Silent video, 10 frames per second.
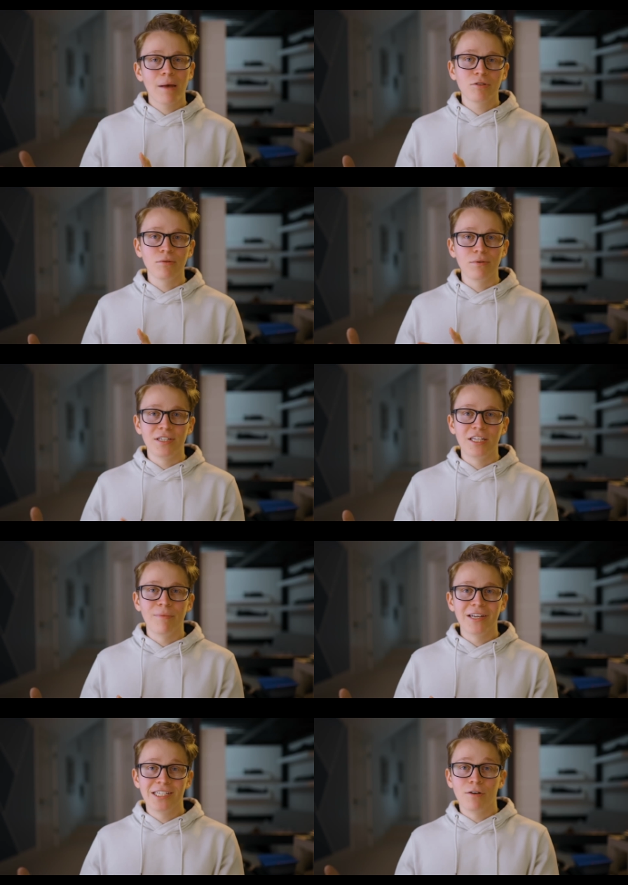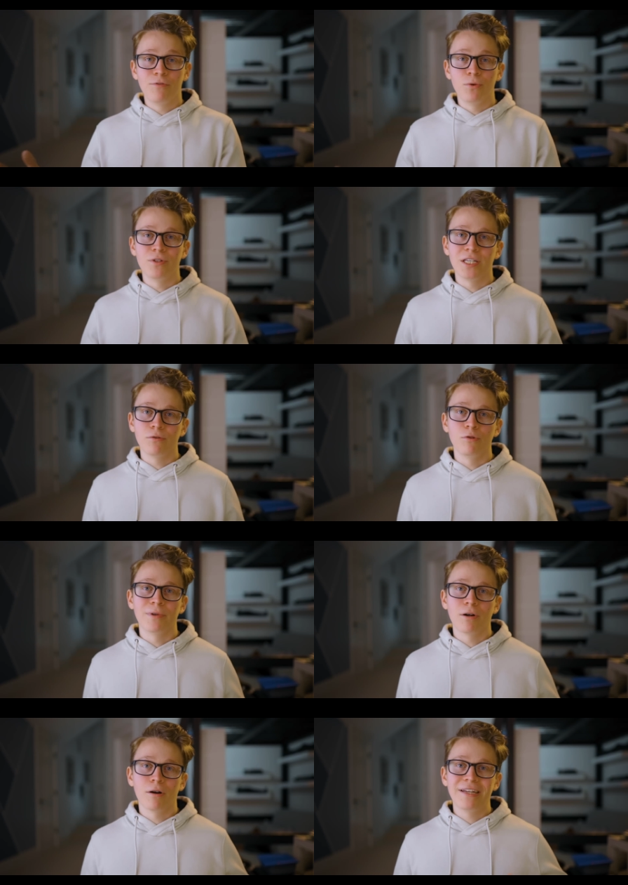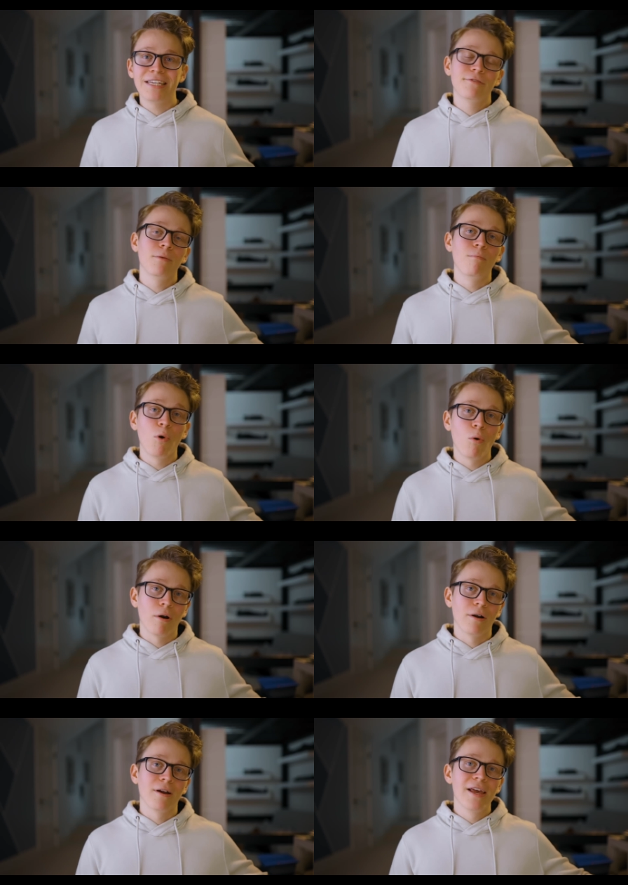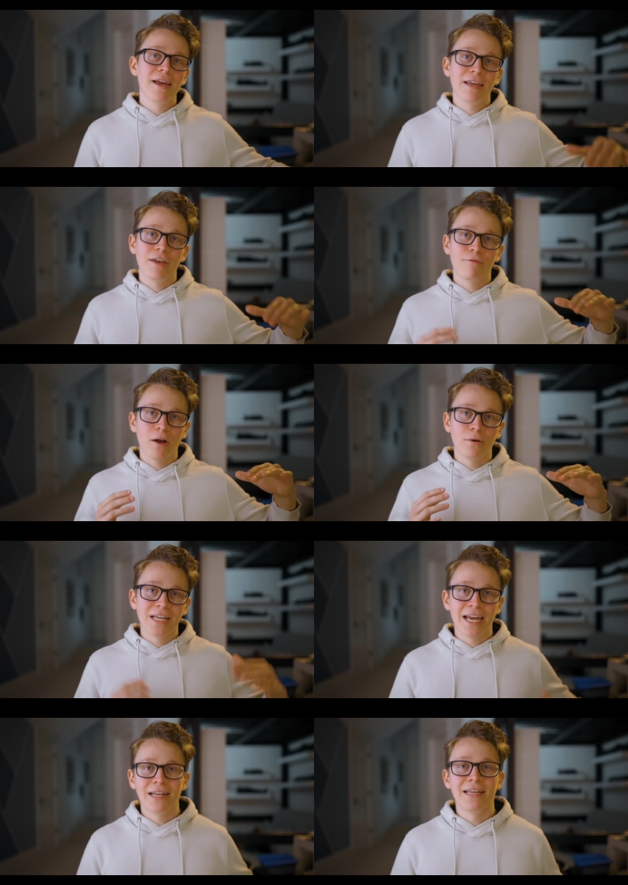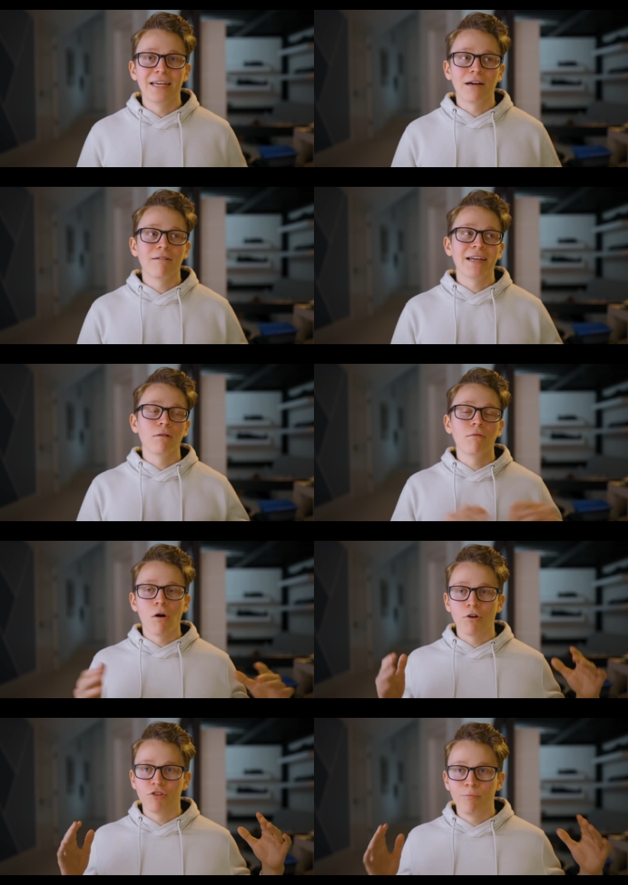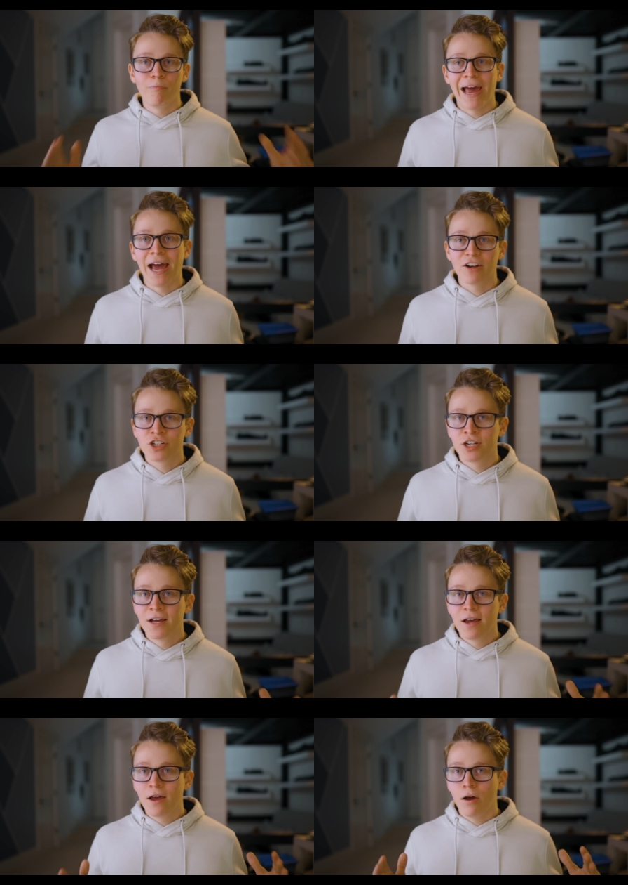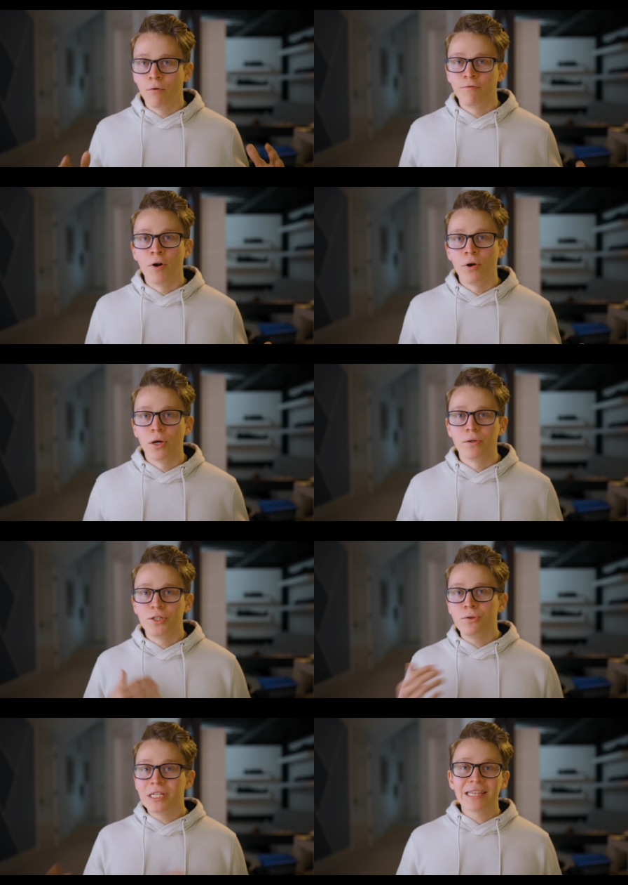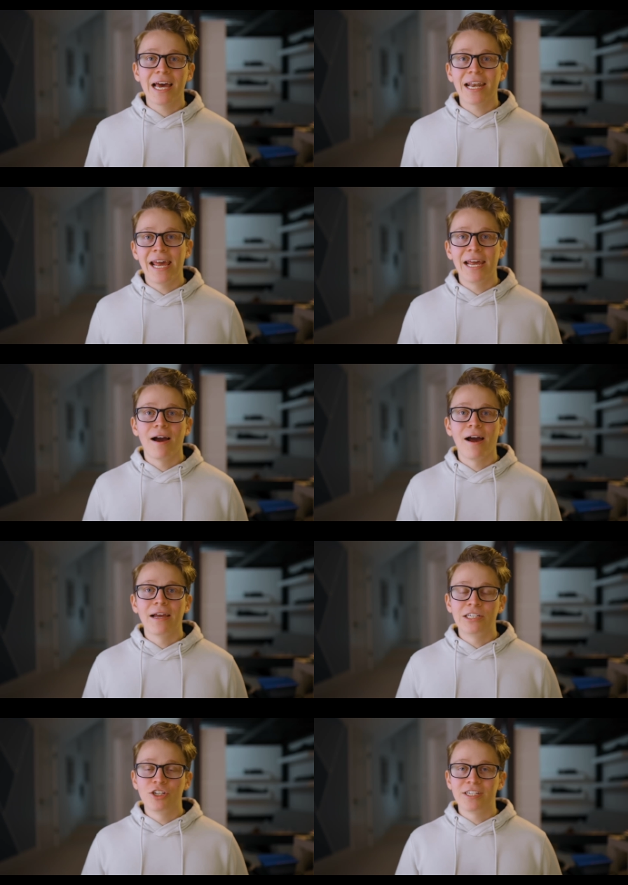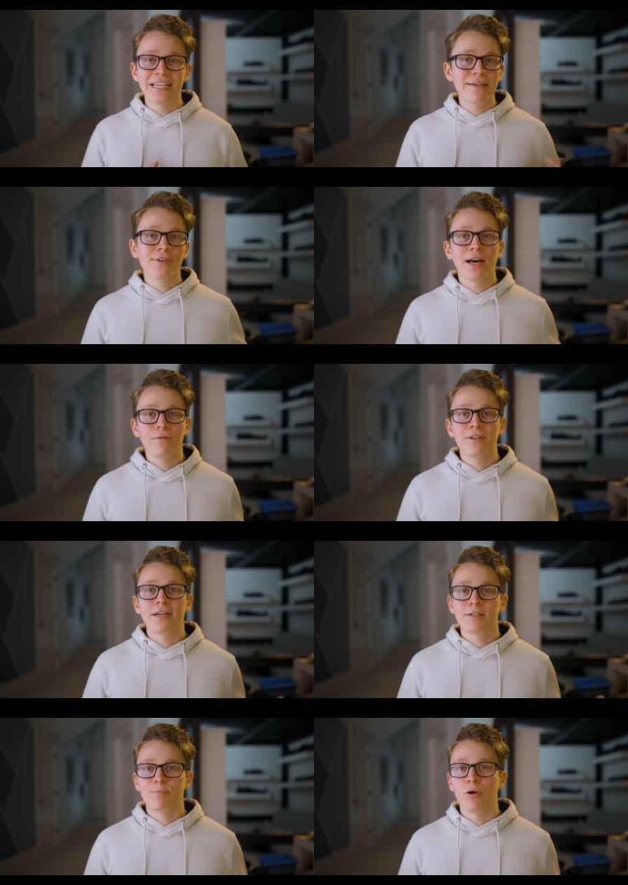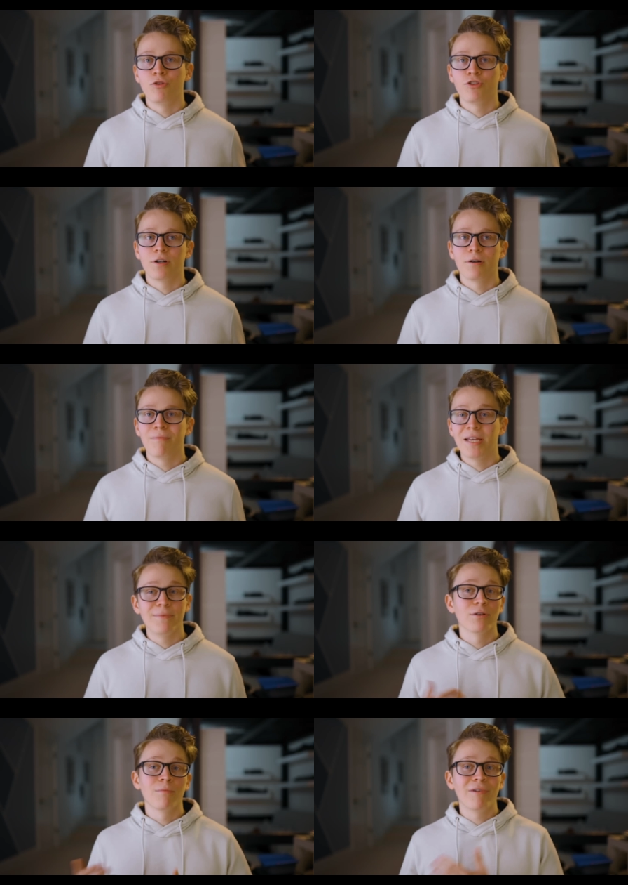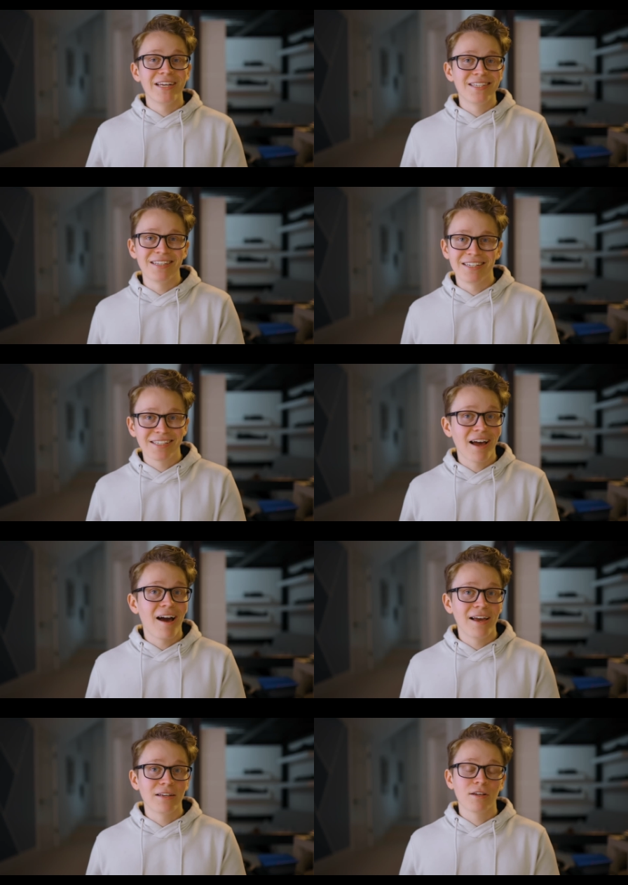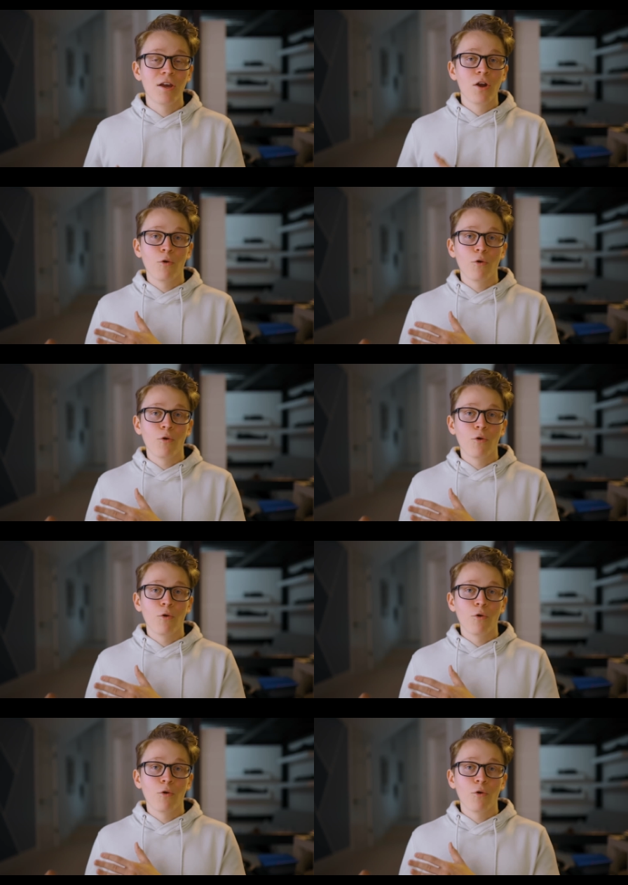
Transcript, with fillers: absolutely see myself using Luminar even more if I was editing like a large batch of photos, using that A I to just even out the exposure, maybe replace the skies